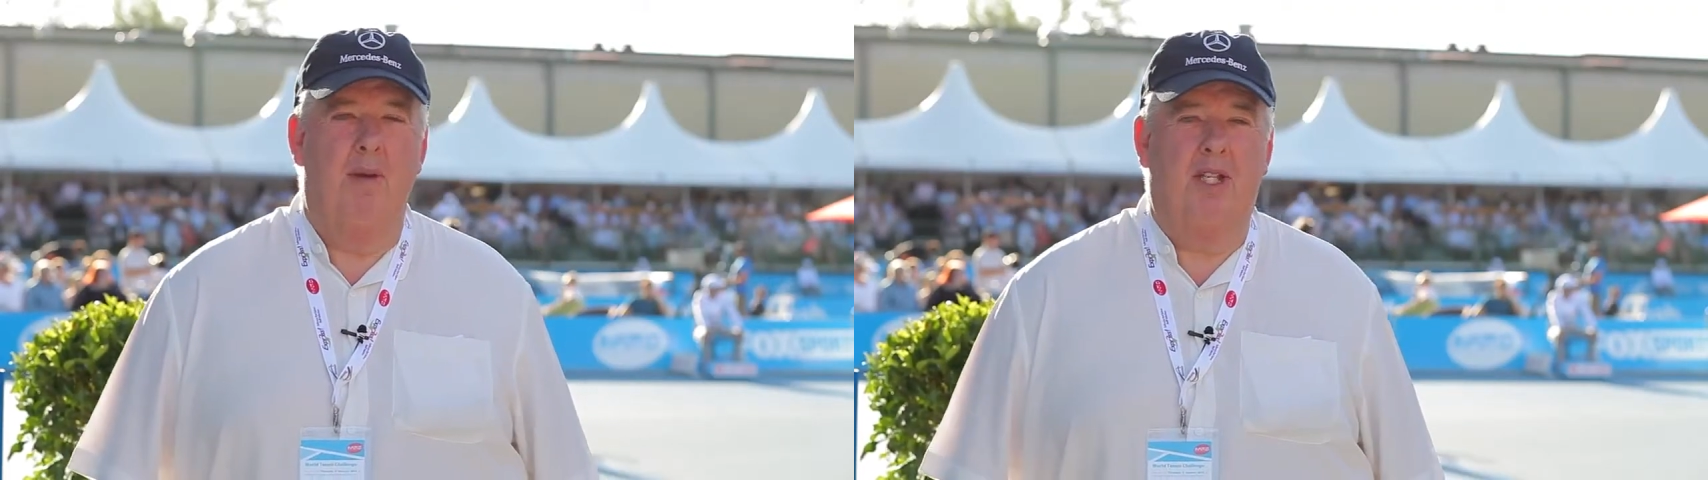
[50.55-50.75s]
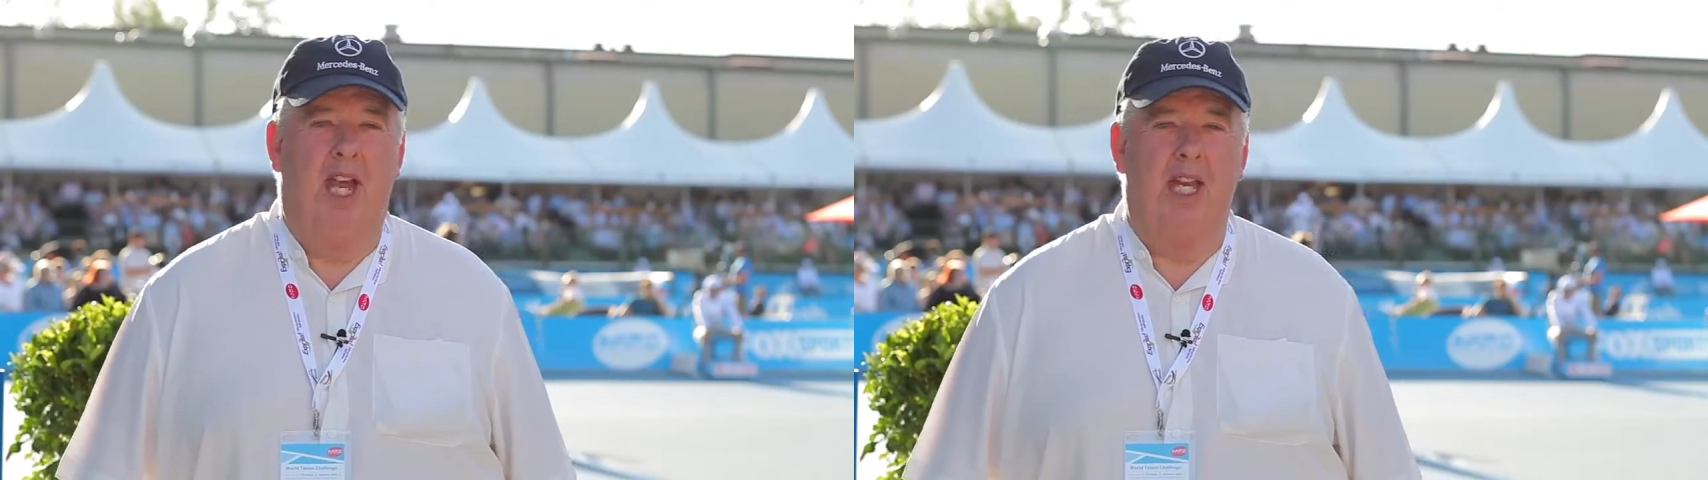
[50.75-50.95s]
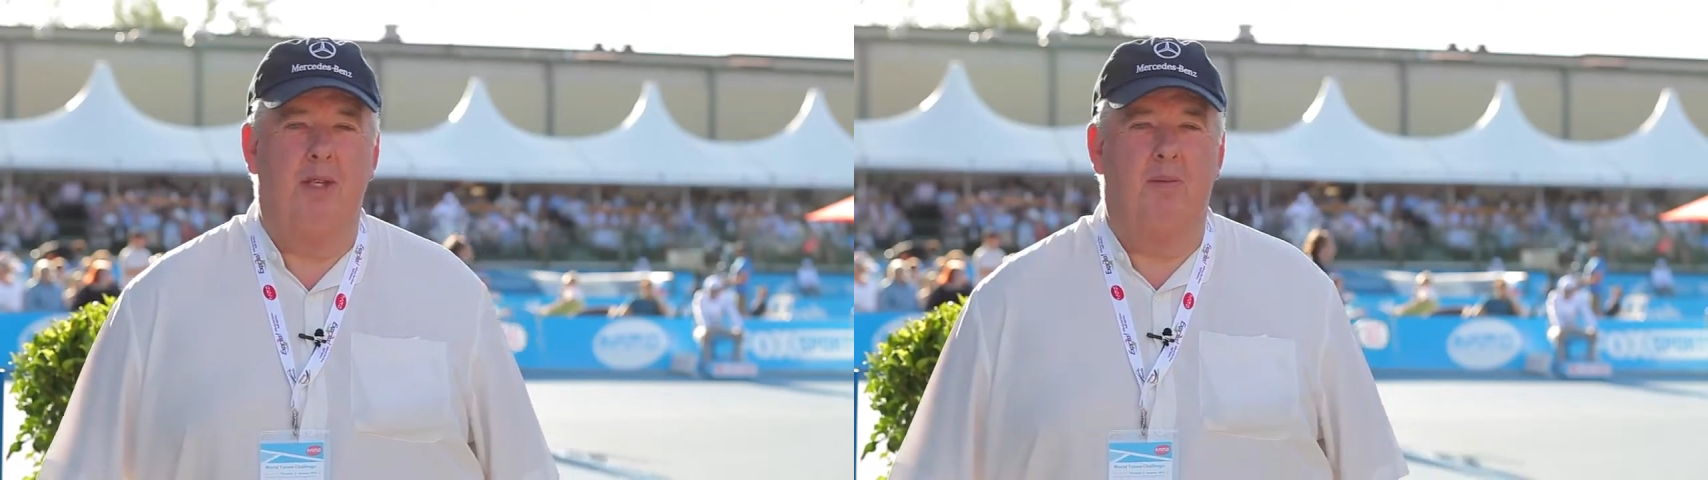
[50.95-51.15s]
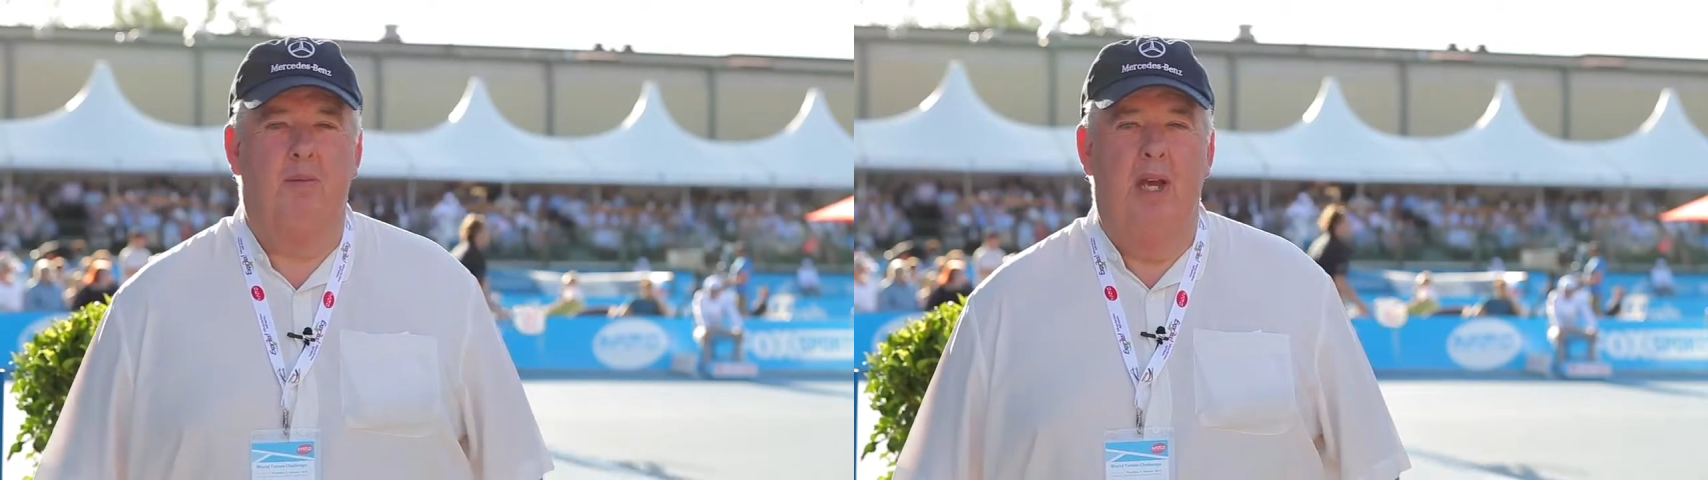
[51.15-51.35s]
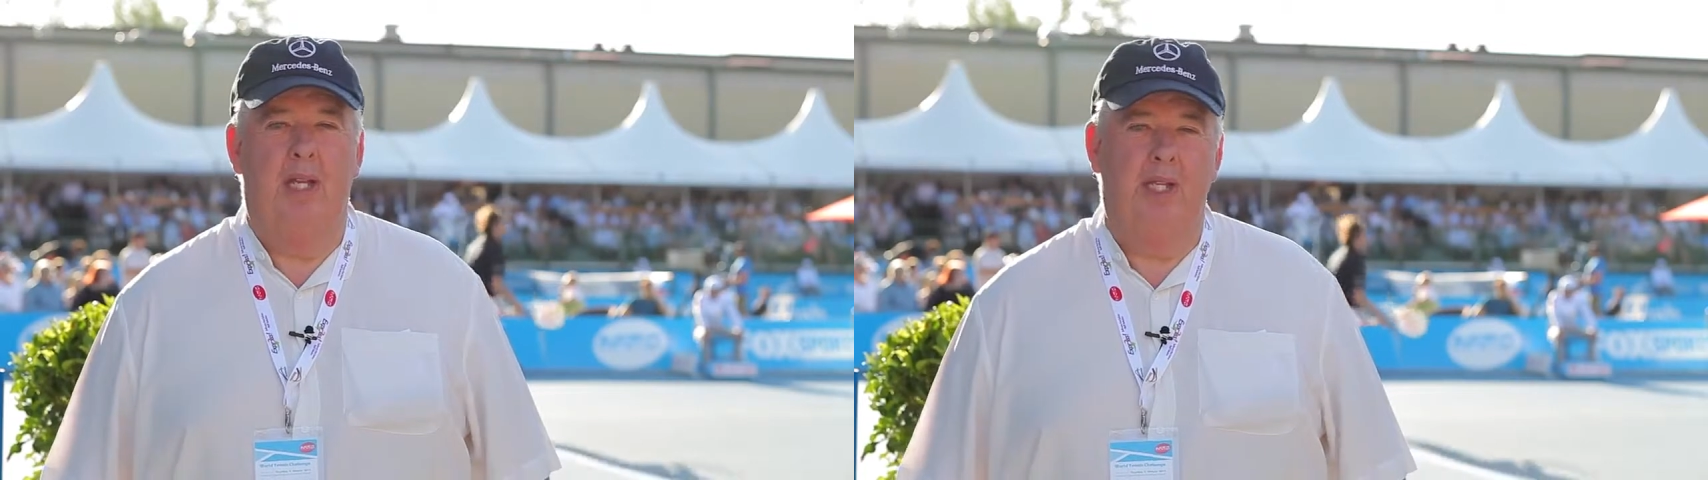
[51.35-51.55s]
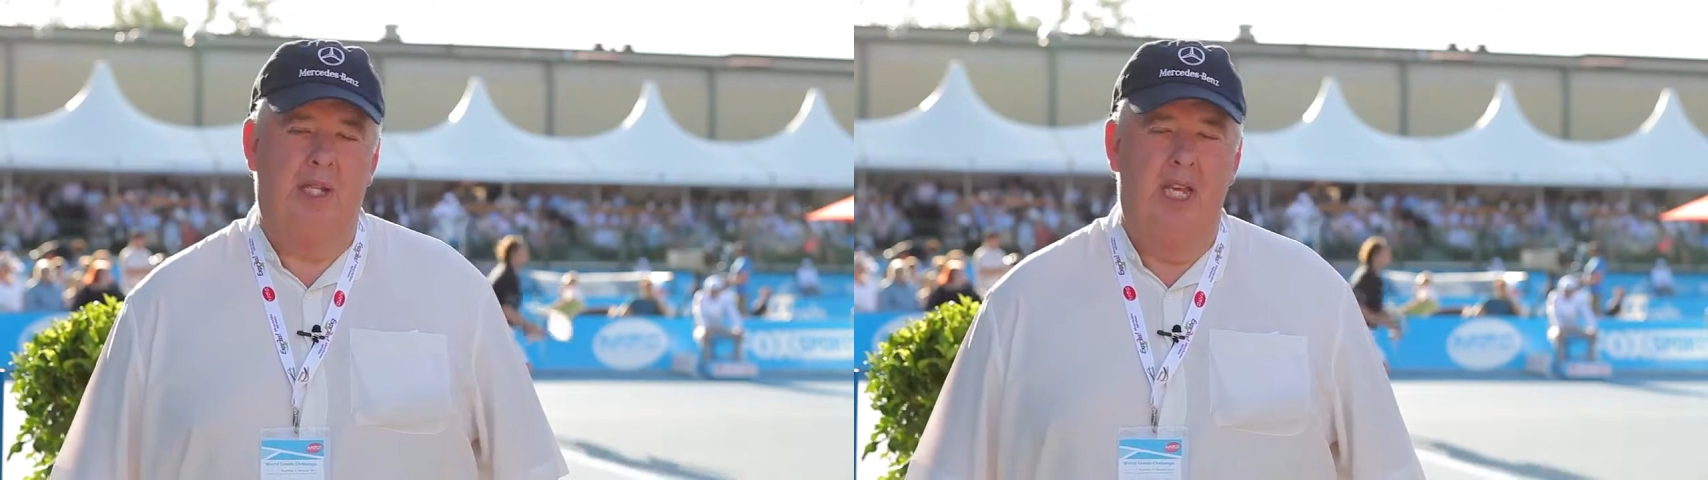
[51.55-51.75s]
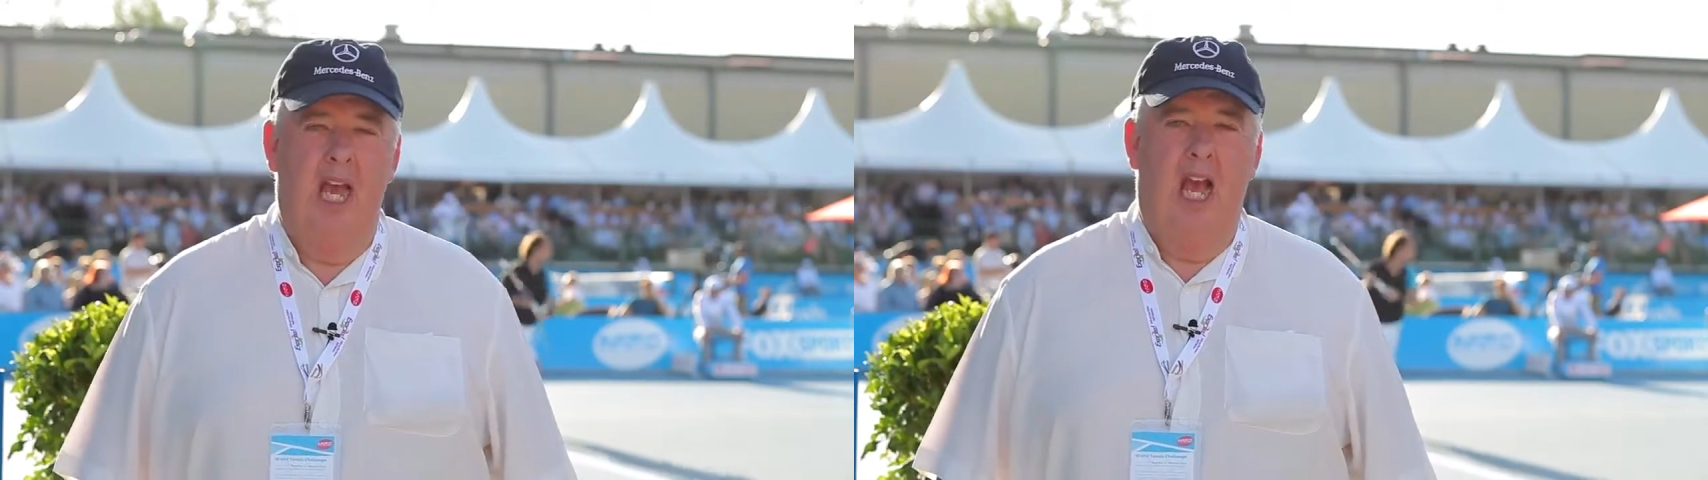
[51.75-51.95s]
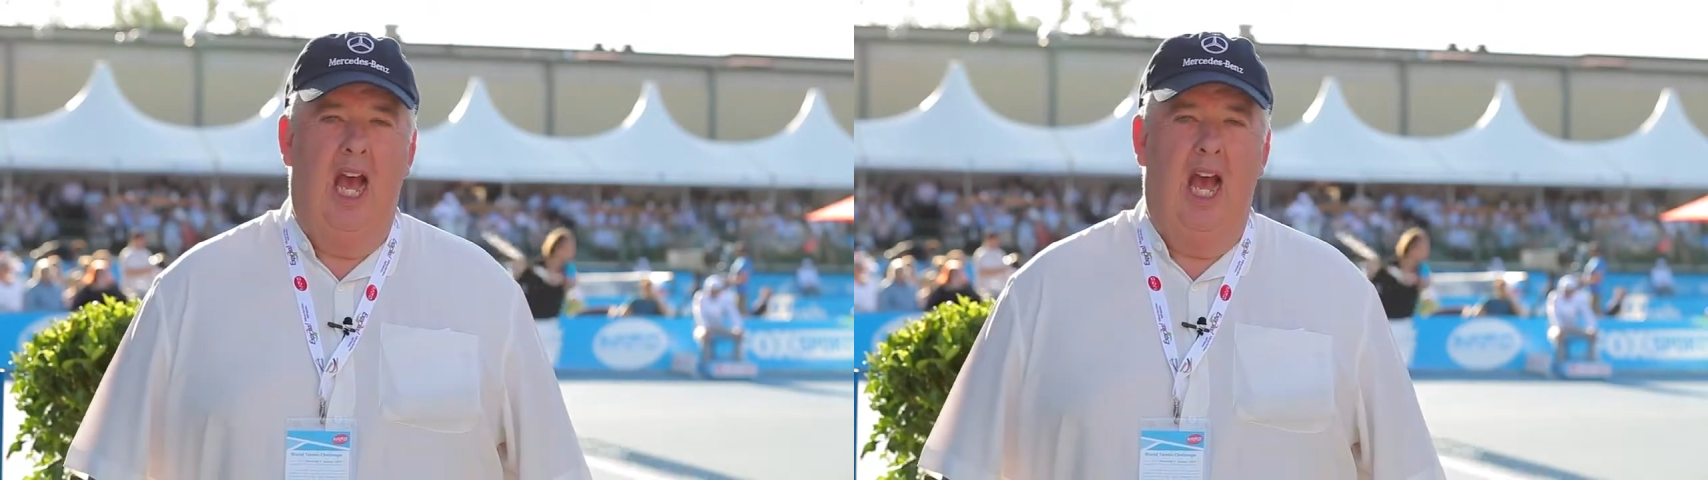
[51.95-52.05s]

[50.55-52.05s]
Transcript: a Mercedes-Benz